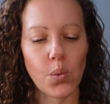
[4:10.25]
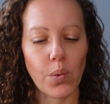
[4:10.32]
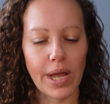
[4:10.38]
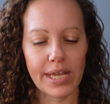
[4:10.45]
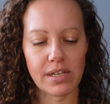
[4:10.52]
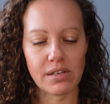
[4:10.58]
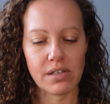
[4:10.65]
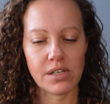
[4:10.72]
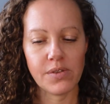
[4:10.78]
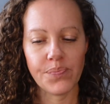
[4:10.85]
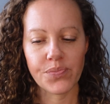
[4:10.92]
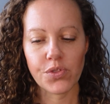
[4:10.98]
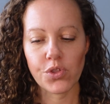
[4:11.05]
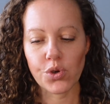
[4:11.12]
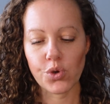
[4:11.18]
when
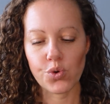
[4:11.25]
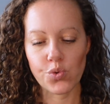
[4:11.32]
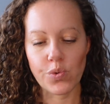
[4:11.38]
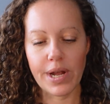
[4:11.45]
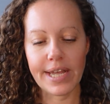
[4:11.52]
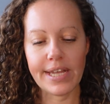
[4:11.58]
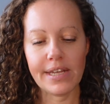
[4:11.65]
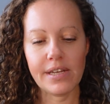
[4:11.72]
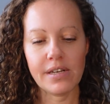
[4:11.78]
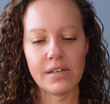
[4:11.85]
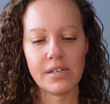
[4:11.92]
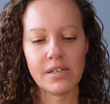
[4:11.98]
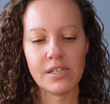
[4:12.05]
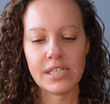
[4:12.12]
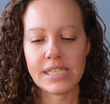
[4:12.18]
the gray,
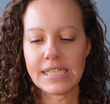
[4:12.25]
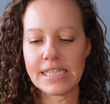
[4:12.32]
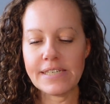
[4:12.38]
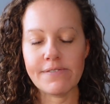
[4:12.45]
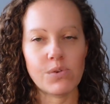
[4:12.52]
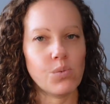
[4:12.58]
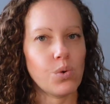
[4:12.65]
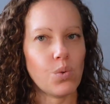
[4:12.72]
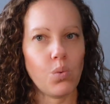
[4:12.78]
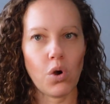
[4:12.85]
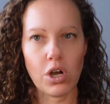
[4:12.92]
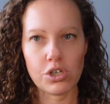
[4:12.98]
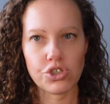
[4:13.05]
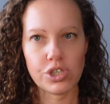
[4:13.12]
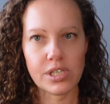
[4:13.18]
even with
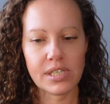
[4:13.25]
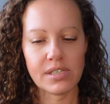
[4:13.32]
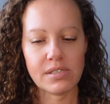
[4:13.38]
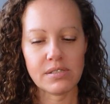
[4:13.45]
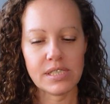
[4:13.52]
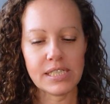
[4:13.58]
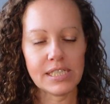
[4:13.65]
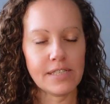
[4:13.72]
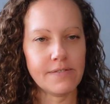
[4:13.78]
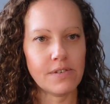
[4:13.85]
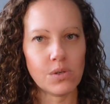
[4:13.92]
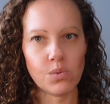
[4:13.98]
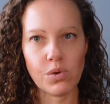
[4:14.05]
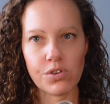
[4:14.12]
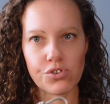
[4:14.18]
washing,
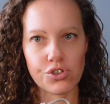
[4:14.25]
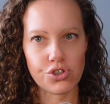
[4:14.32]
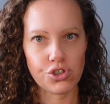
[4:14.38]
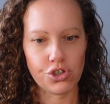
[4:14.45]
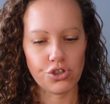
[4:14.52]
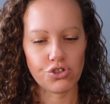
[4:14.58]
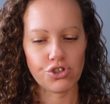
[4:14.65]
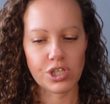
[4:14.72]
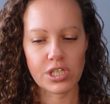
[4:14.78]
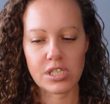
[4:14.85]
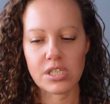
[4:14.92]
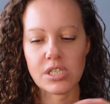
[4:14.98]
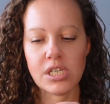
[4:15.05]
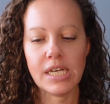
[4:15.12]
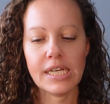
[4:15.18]
even with
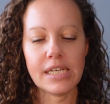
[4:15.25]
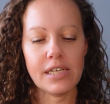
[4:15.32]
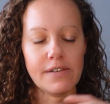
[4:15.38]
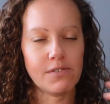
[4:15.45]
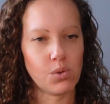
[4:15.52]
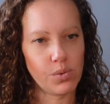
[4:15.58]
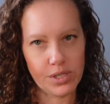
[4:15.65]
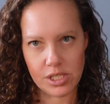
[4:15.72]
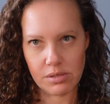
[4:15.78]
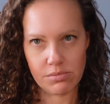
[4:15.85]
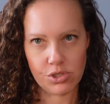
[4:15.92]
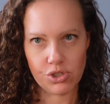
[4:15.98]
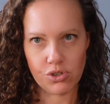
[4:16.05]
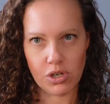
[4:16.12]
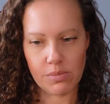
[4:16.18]
detergent, even with some
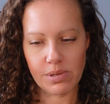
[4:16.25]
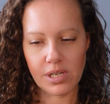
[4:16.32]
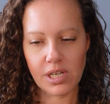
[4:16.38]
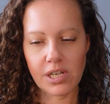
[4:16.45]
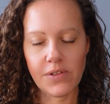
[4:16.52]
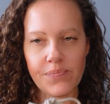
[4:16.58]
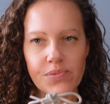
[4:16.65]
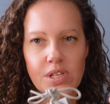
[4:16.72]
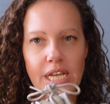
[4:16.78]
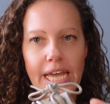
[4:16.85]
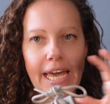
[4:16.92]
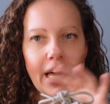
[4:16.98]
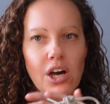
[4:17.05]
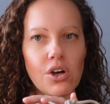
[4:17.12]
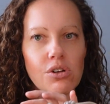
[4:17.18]
scrubbing,
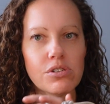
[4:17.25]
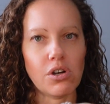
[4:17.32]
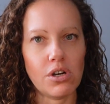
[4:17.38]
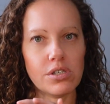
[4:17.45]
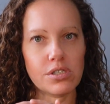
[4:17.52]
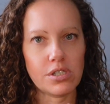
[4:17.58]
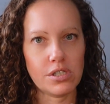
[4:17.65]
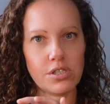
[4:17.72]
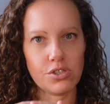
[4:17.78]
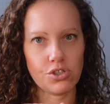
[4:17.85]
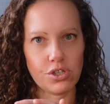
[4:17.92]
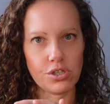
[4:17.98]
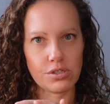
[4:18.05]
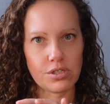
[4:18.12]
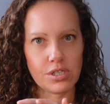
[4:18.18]
held onto the
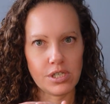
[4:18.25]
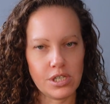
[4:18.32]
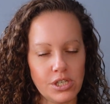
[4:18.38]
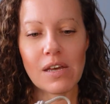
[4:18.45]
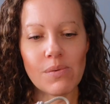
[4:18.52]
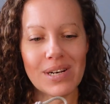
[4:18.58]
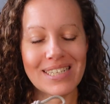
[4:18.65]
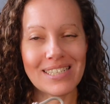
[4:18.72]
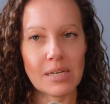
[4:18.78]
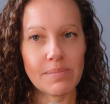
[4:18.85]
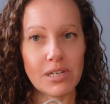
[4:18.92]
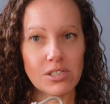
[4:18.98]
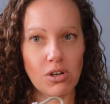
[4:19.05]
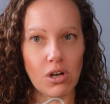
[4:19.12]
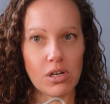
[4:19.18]
dirt. And when I take
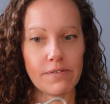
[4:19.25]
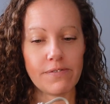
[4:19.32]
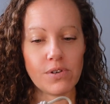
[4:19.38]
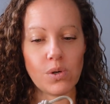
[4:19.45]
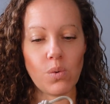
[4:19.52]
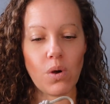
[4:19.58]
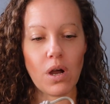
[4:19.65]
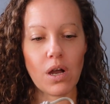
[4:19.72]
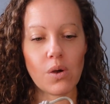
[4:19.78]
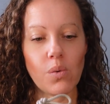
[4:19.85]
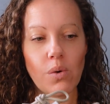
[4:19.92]
my dog for a walk,